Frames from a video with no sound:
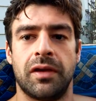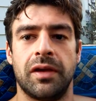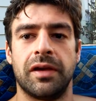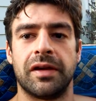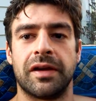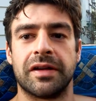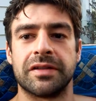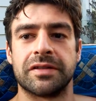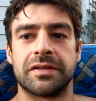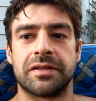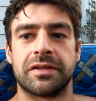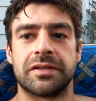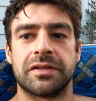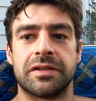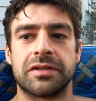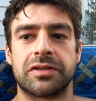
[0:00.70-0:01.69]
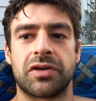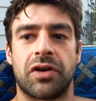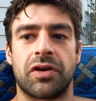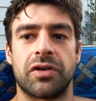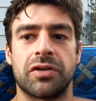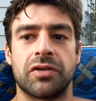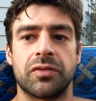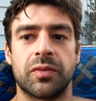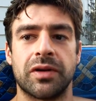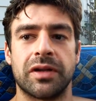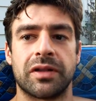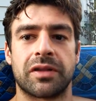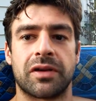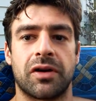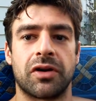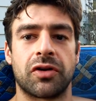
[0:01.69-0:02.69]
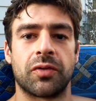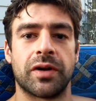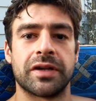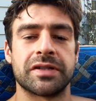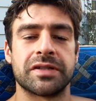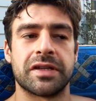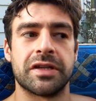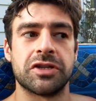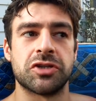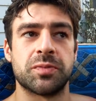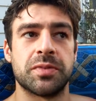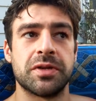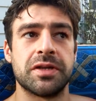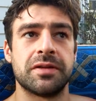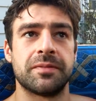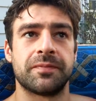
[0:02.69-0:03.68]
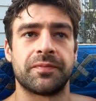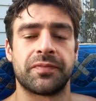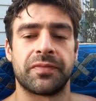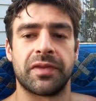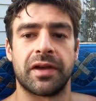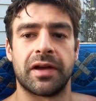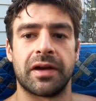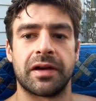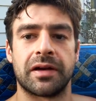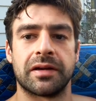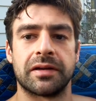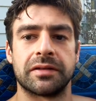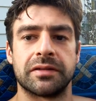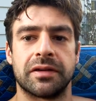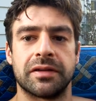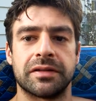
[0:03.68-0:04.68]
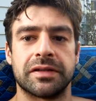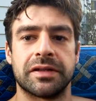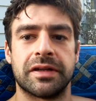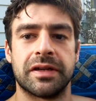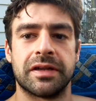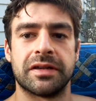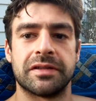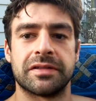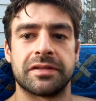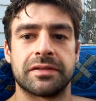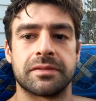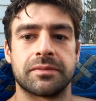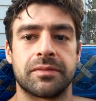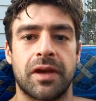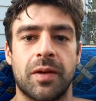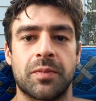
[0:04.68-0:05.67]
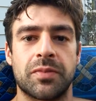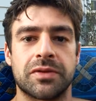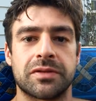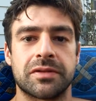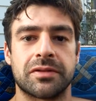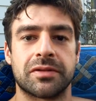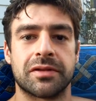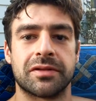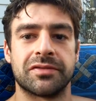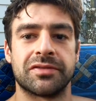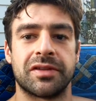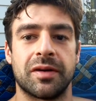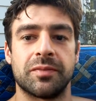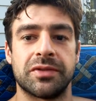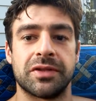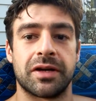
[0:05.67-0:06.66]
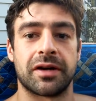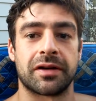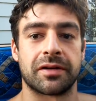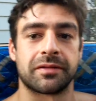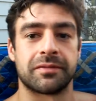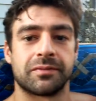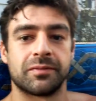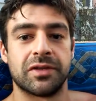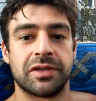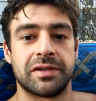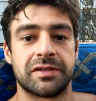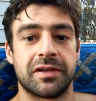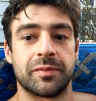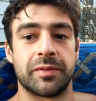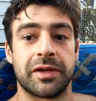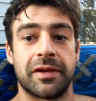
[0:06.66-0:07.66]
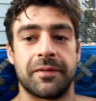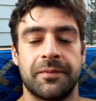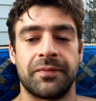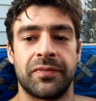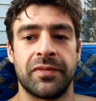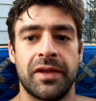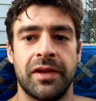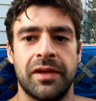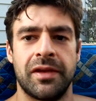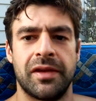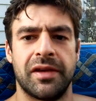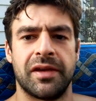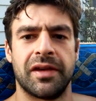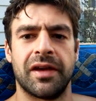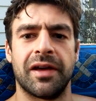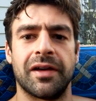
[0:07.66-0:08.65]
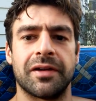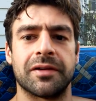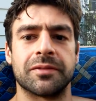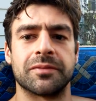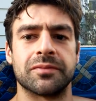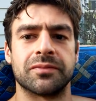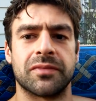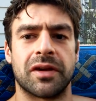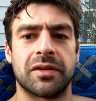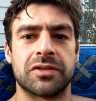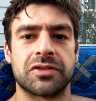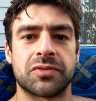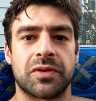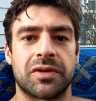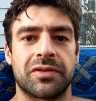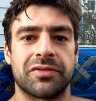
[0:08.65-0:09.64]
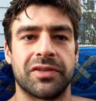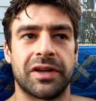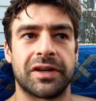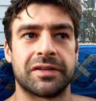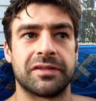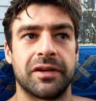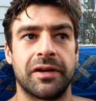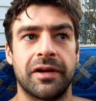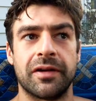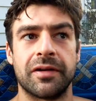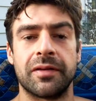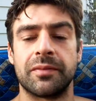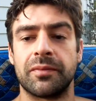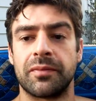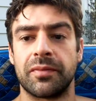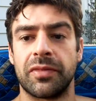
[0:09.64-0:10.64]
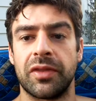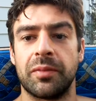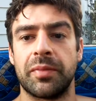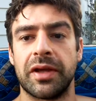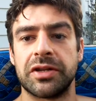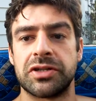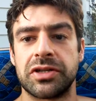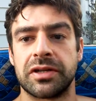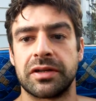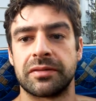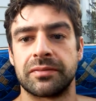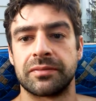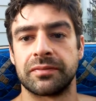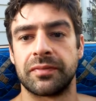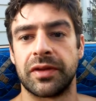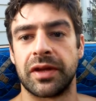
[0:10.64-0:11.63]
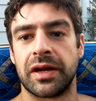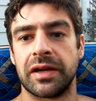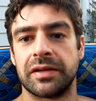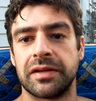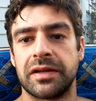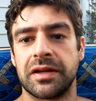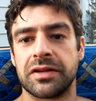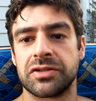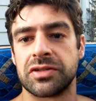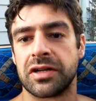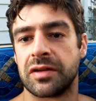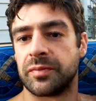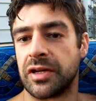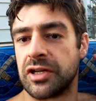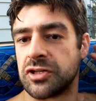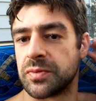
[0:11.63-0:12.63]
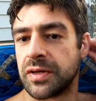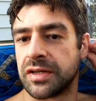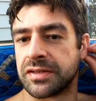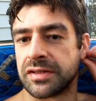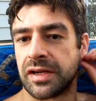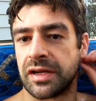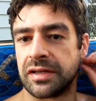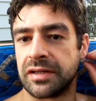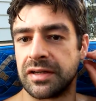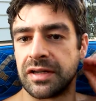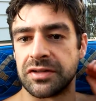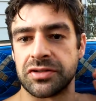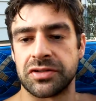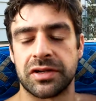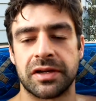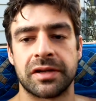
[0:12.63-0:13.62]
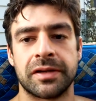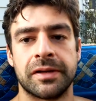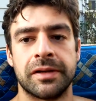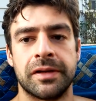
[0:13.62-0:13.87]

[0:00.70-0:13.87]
Hey guys, this is Conor with Conquest HP uh, on today's episode of Tub Talk. I'm in the tub again. Um, I just want to reflect on the benching that I did yesterday, bench pressing I did yesterday.